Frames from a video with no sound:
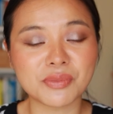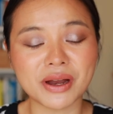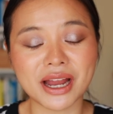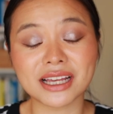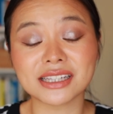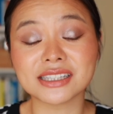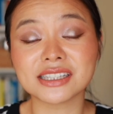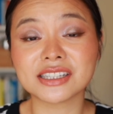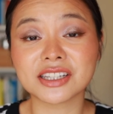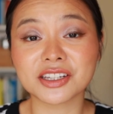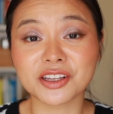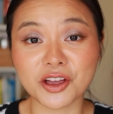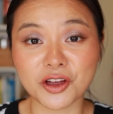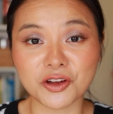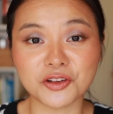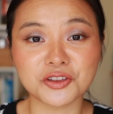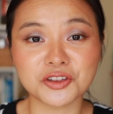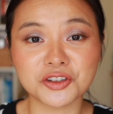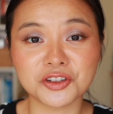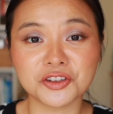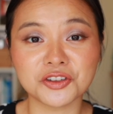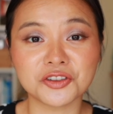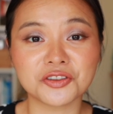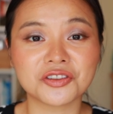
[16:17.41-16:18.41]
brands to go
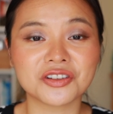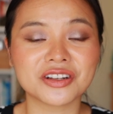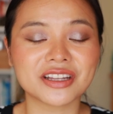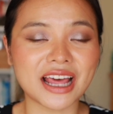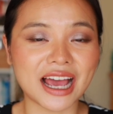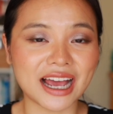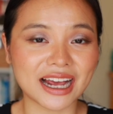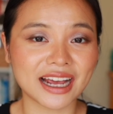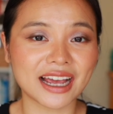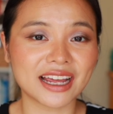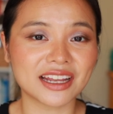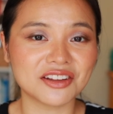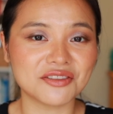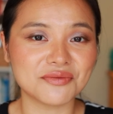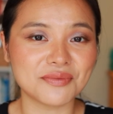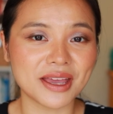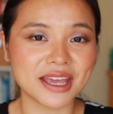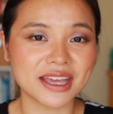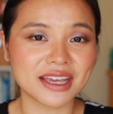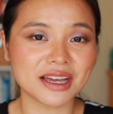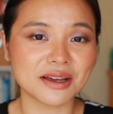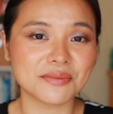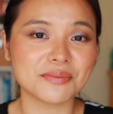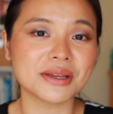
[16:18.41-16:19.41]
to for that kind of
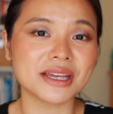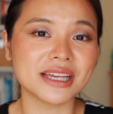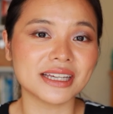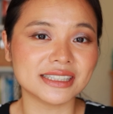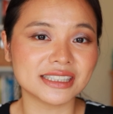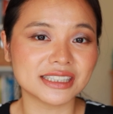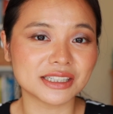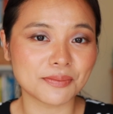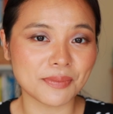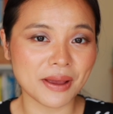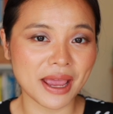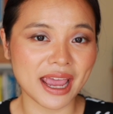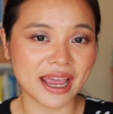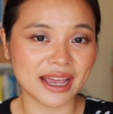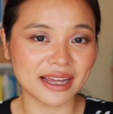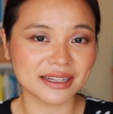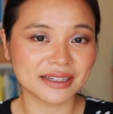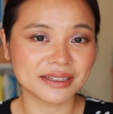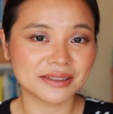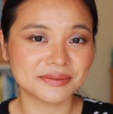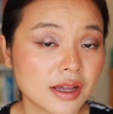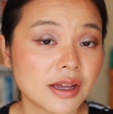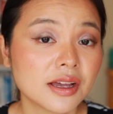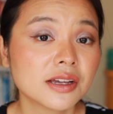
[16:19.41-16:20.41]
makeup in
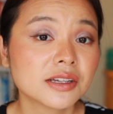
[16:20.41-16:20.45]
Japan.